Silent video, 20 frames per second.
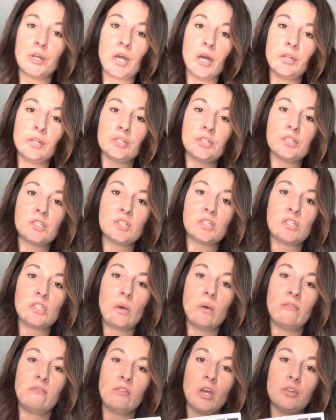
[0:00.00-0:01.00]
colors, so
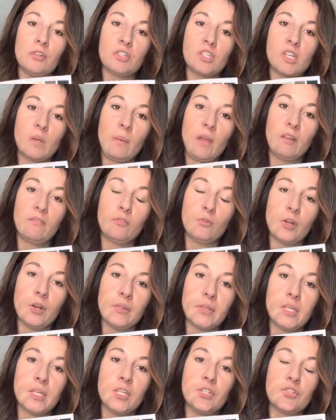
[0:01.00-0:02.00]
if gutters get paid for
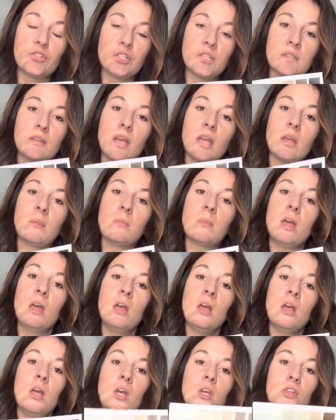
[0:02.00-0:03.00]
on the insurance claim,
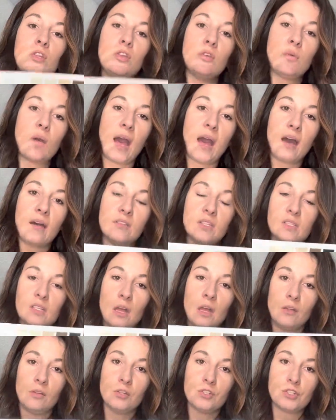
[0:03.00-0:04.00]
you have these
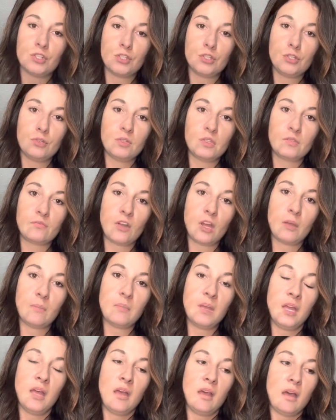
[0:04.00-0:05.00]
colors to choose from.
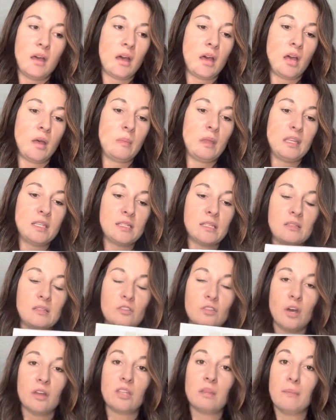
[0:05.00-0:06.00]
This is
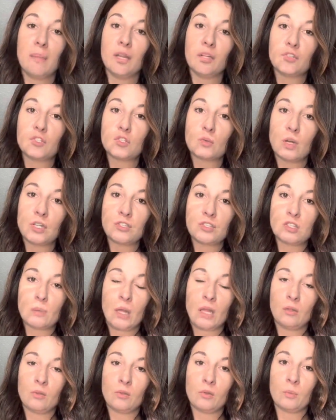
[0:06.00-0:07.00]
not the metal swatches like
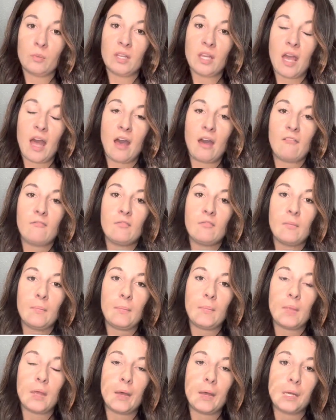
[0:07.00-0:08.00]
you normally have.
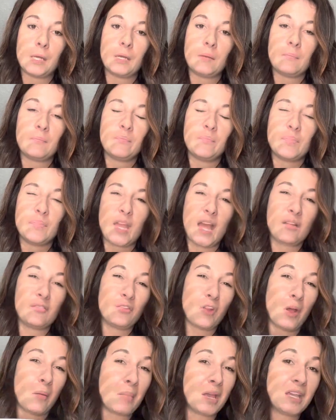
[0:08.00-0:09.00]
They're
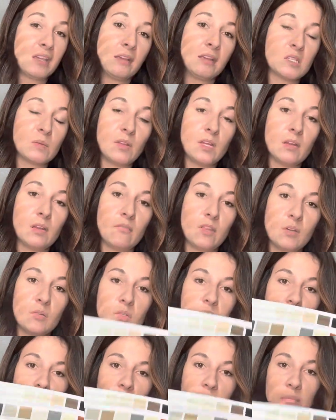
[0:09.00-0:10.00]
not making as many of
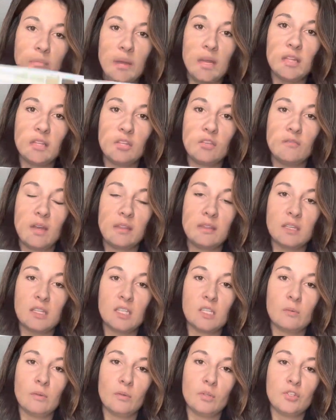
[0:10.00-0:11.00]
those, but you've got this
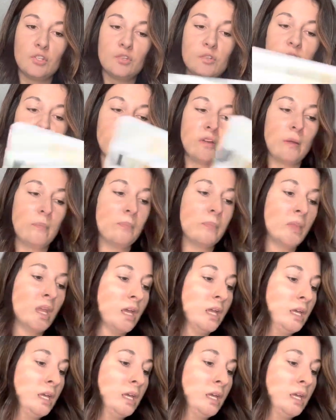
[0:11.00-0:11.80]
to be able to choose from.